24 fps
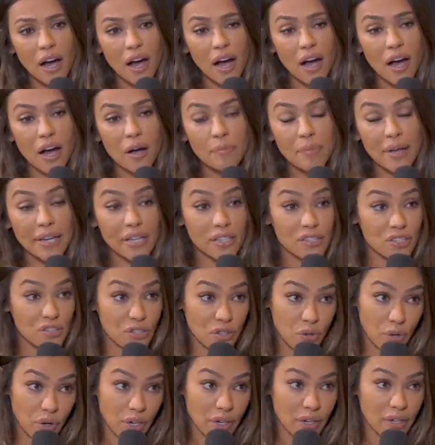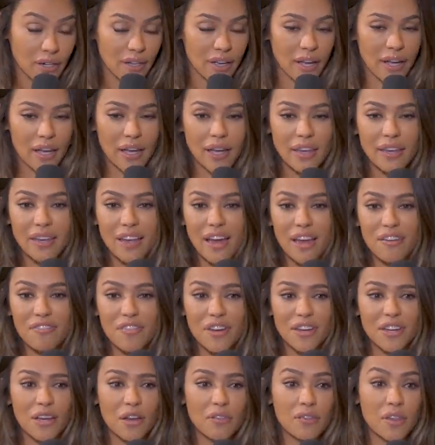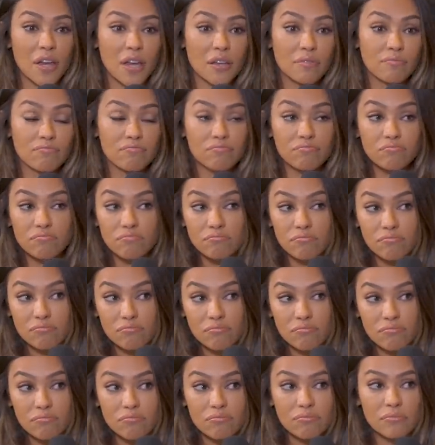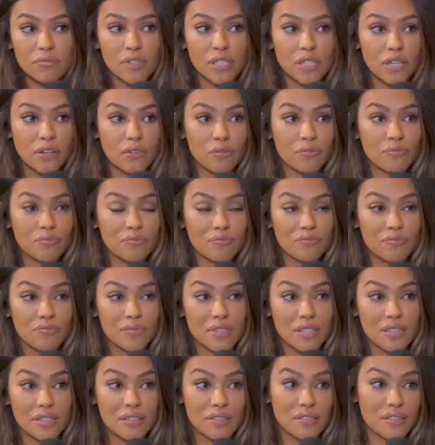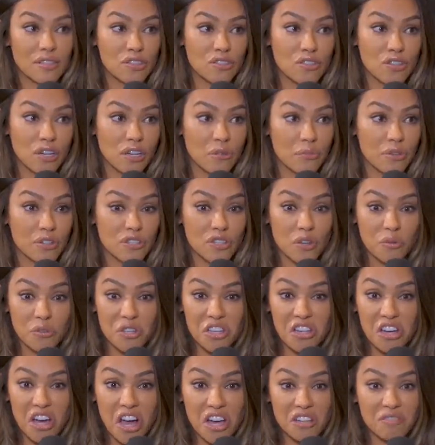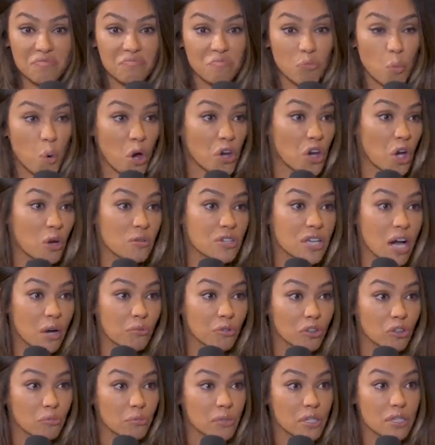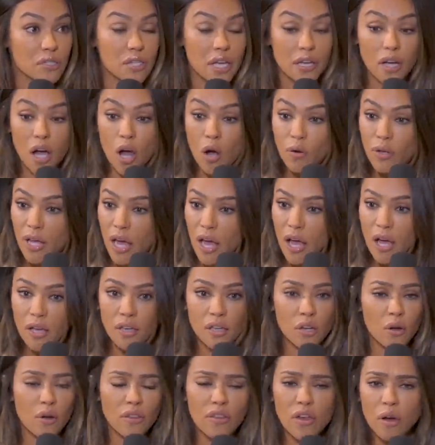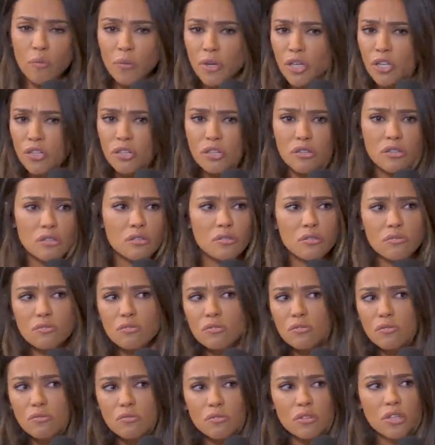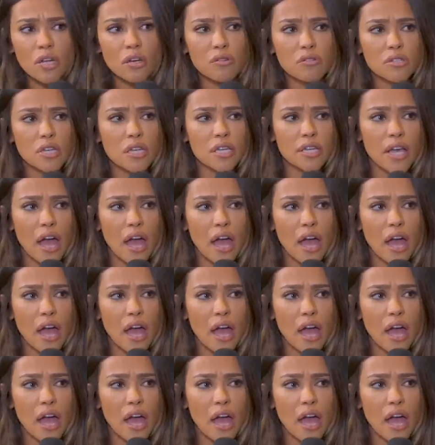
um, I get to New York, and I find out that, you know, this this gentleman's only gotten one hotel room, and he's like, oh yeah, you know, I thought we could just, you know, stay